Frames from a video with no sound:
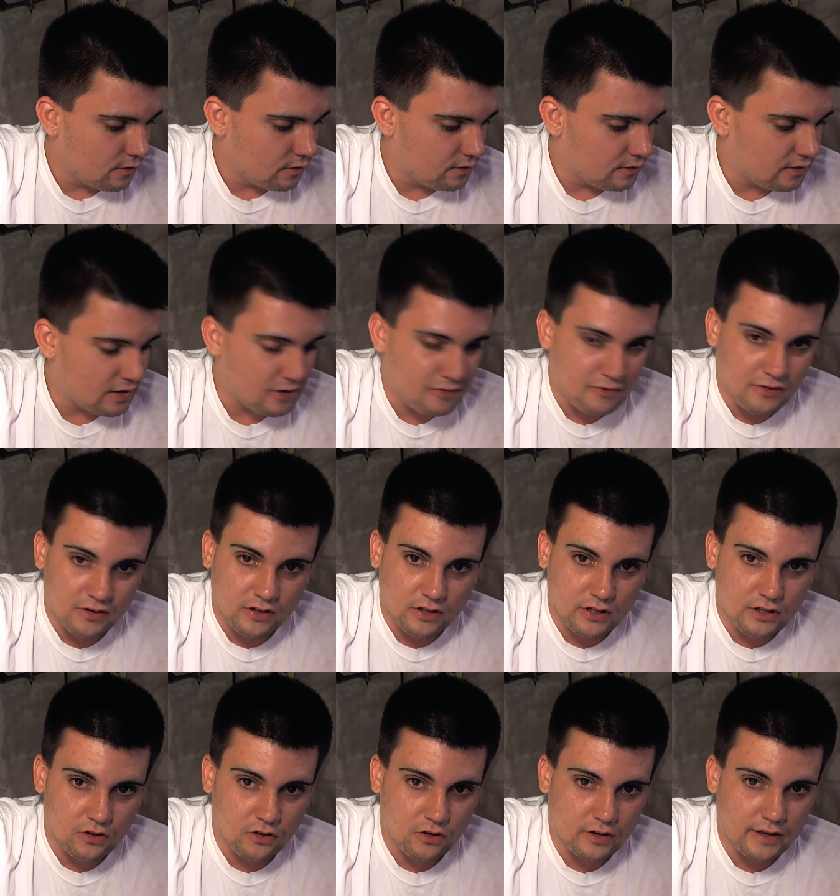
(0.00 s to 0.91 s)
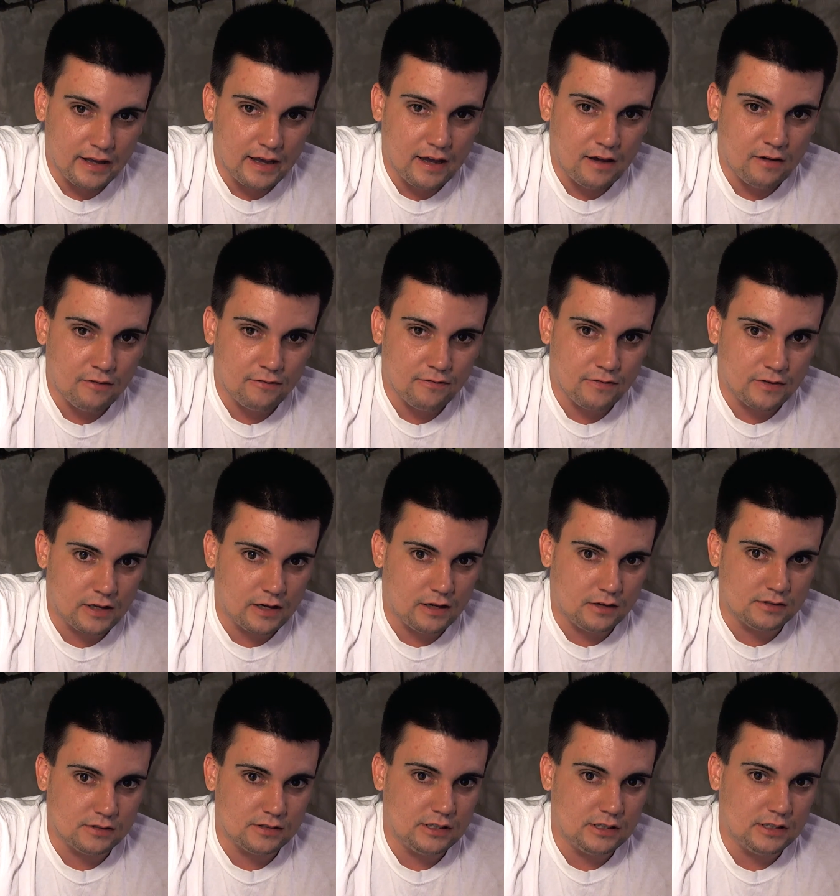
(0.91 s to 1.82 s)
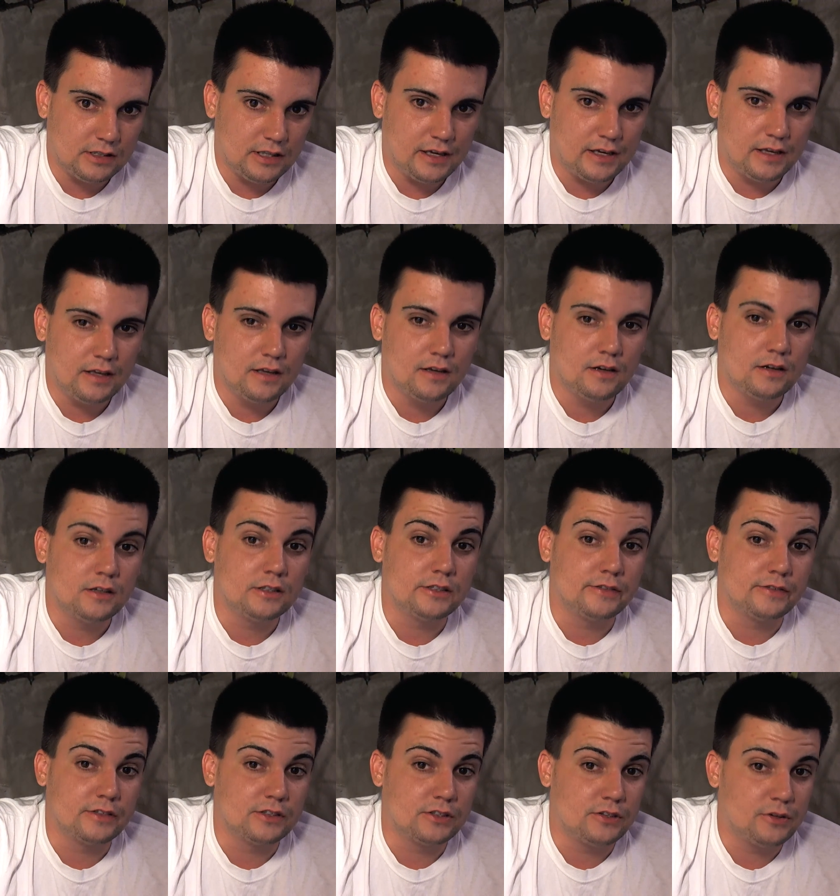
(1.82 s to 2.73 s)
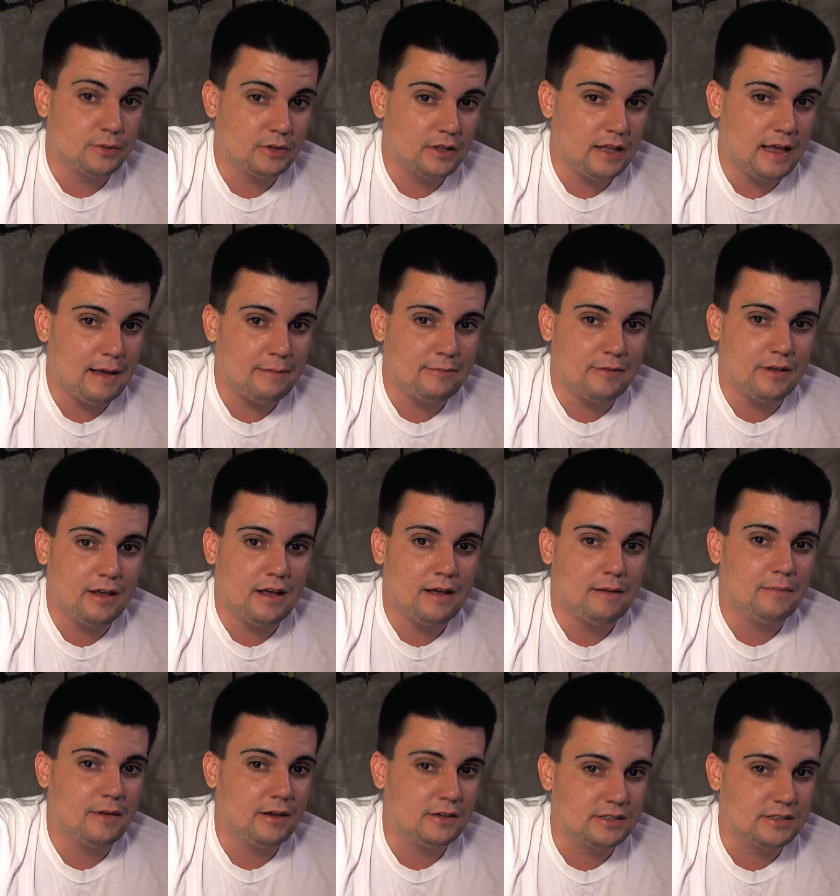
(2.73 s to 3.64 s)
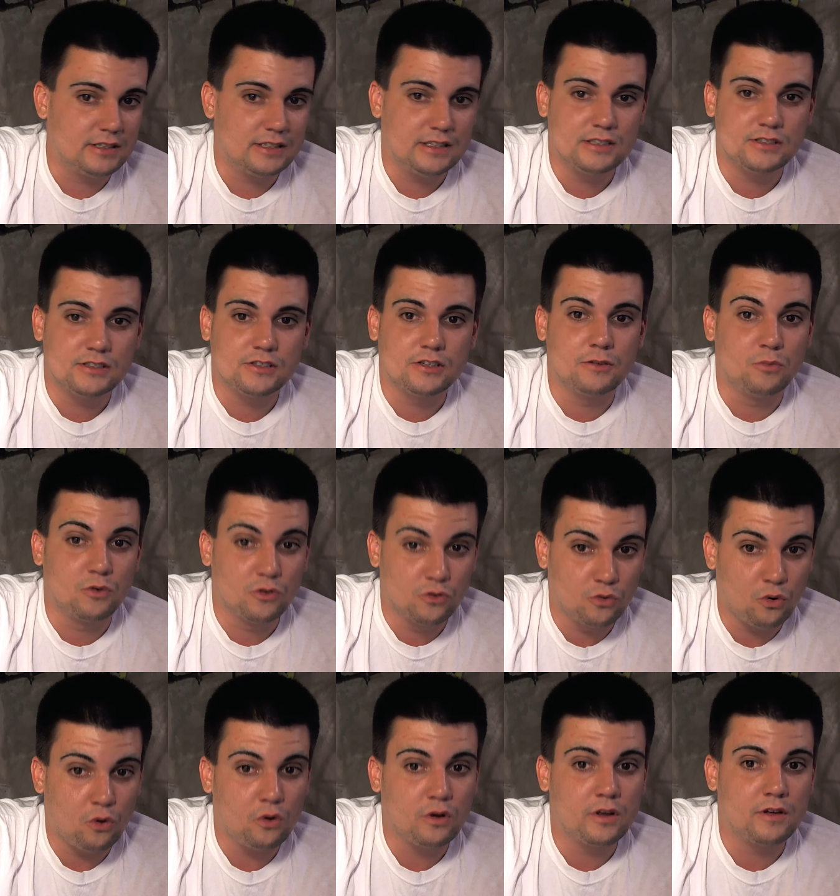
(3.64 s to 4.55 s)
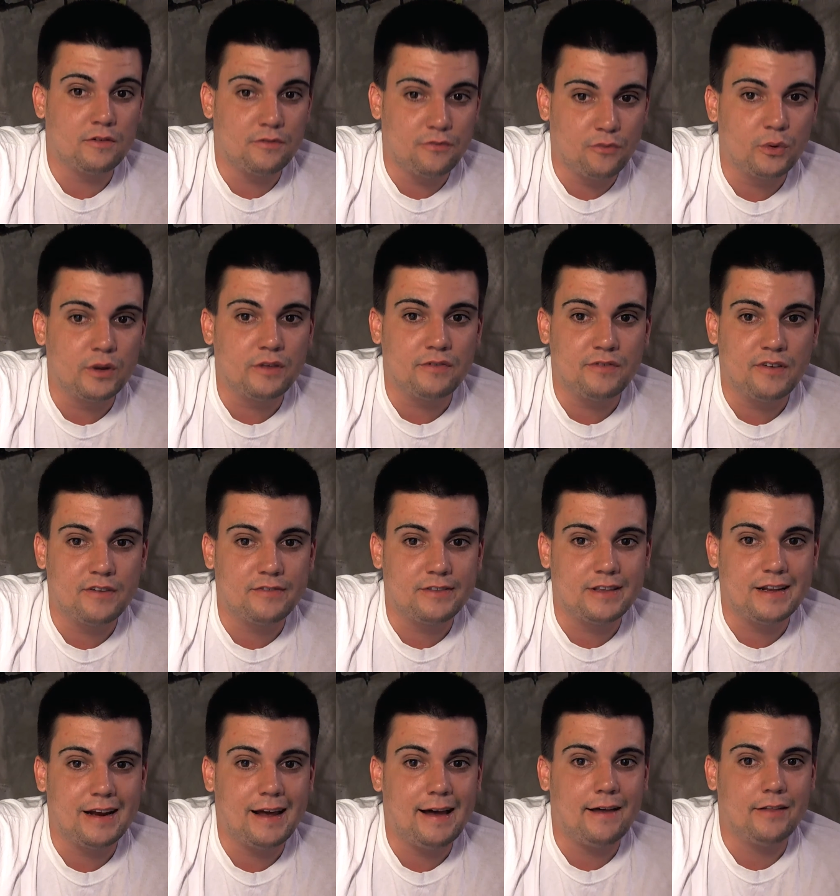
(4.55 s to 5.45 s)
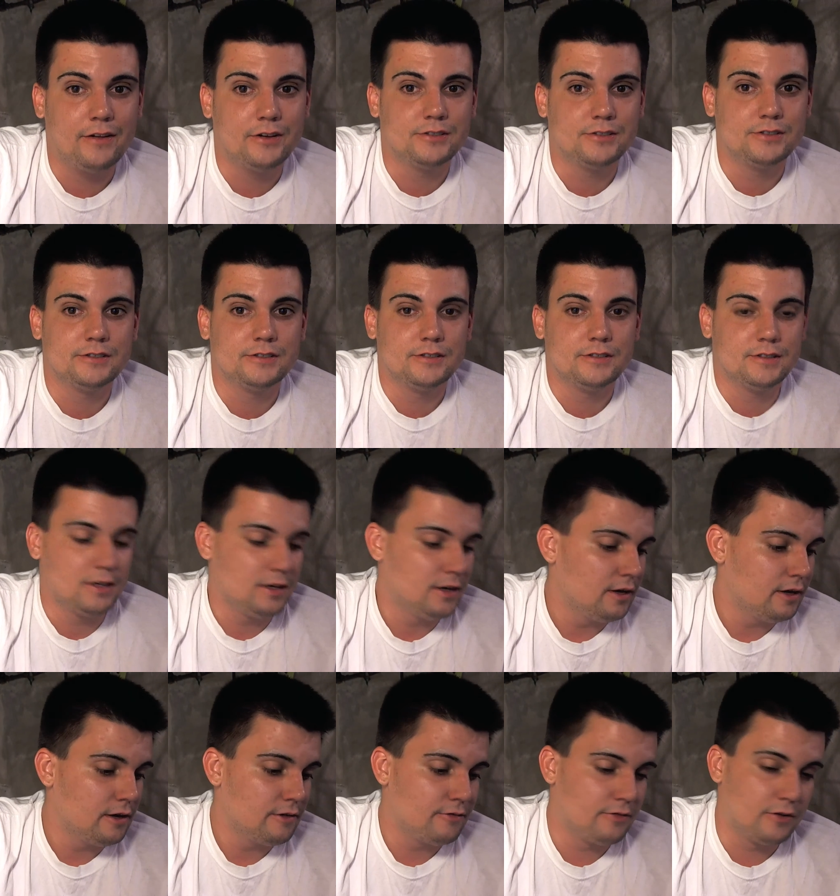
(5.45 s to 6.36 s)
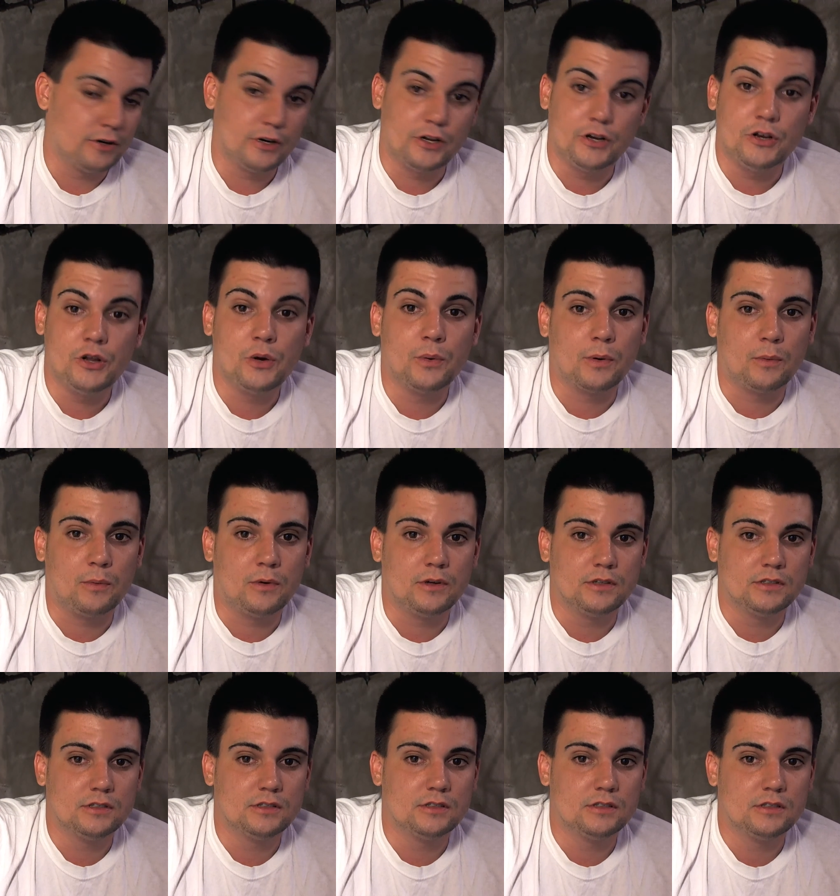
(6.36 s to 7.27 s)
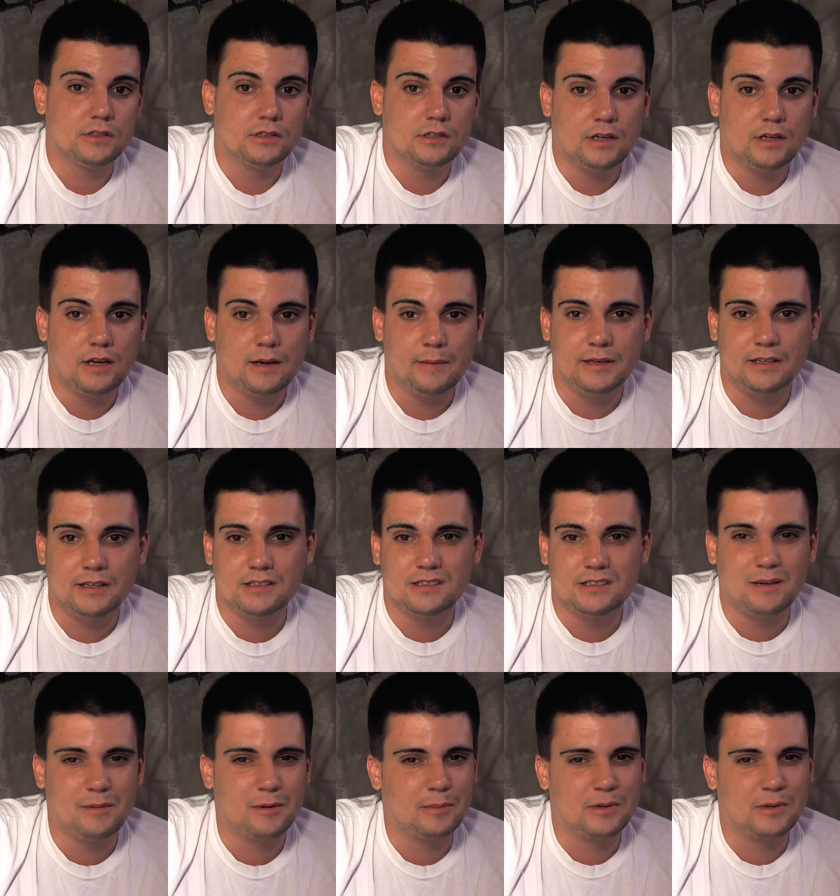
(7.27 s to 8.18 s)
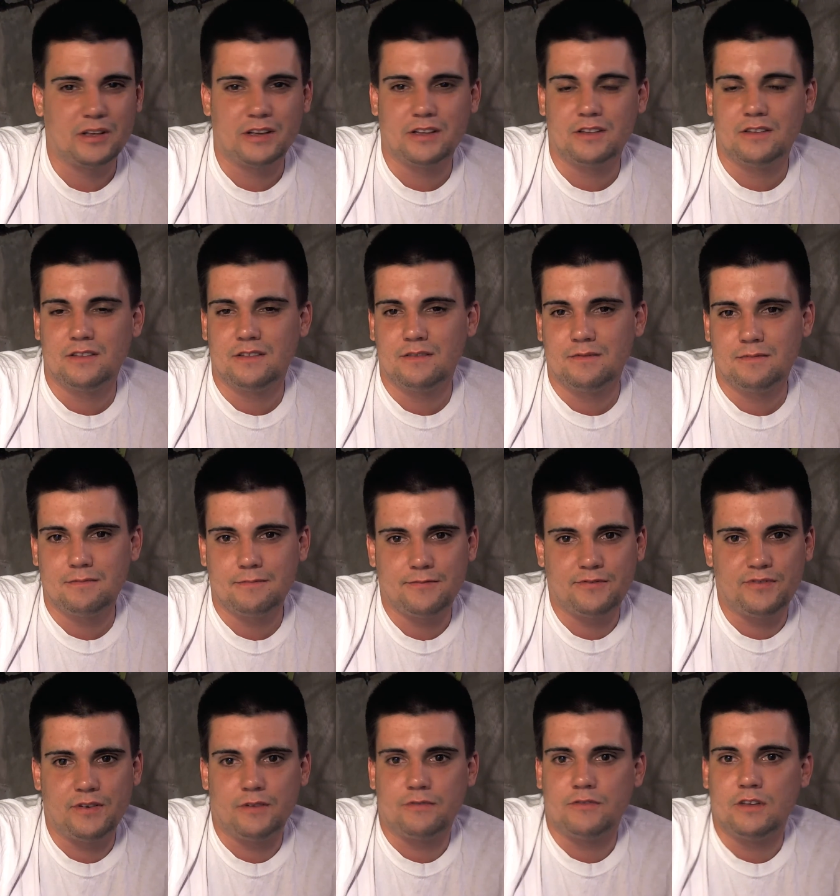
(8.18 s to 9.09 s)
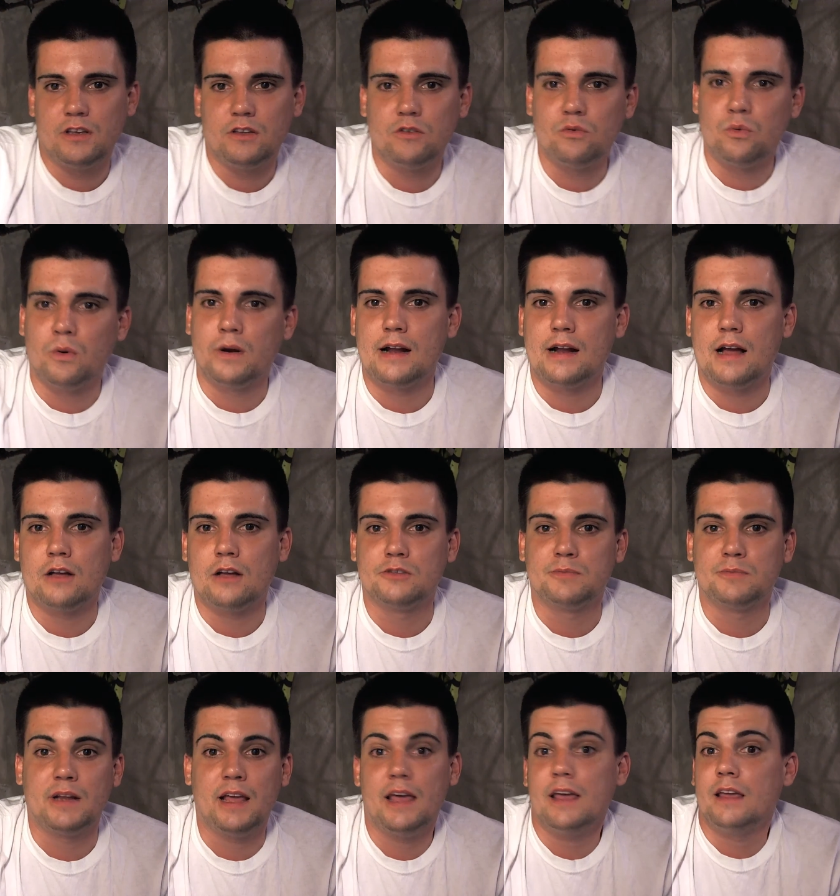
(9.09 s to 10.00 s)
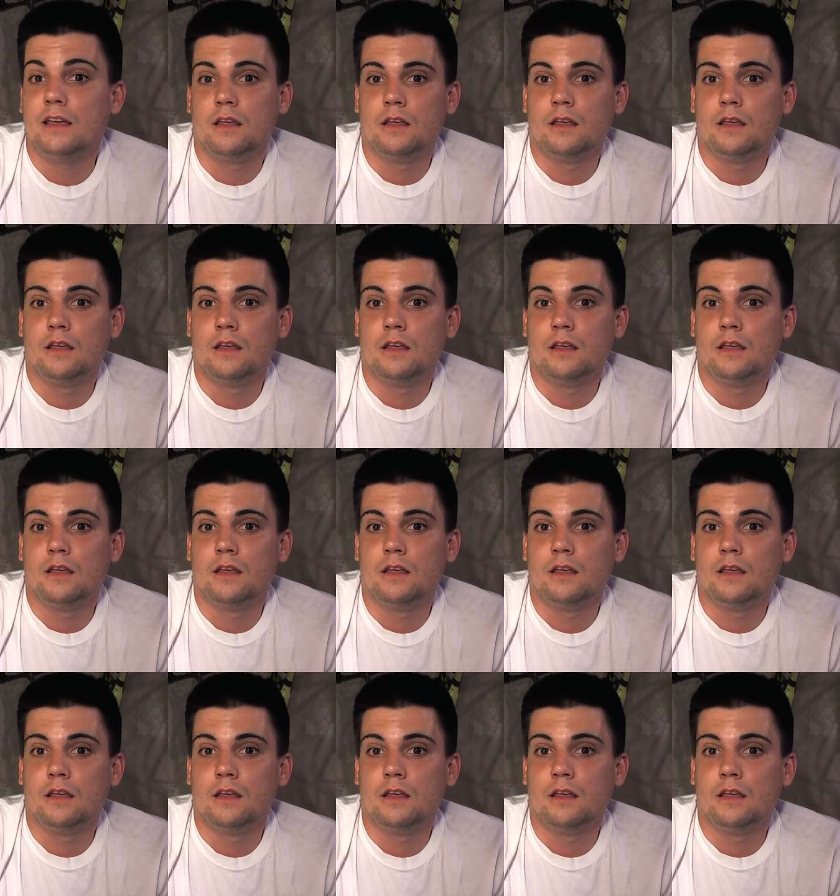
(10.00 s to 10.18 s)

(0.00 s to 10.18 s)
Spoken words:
definitely look out for the LCD, because if it's a newer laptop, LCD's good. We're talking $40–50 for the newer ones. I mean, some of them are like $15–20, but hey,